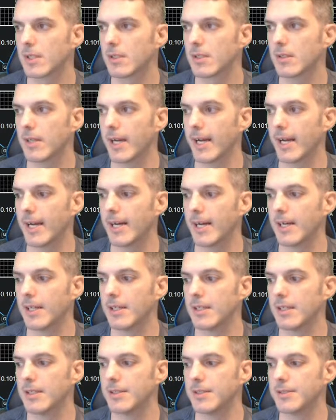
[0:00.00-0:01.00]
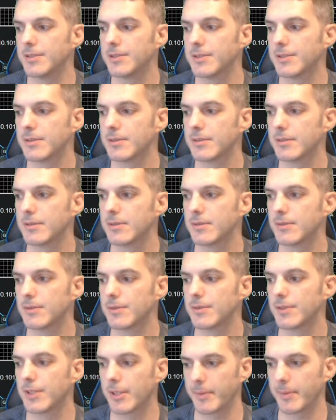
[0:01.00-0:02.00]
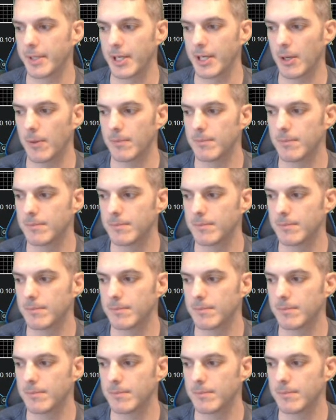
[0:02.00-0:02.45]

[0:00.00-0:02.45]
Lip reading: And there we go.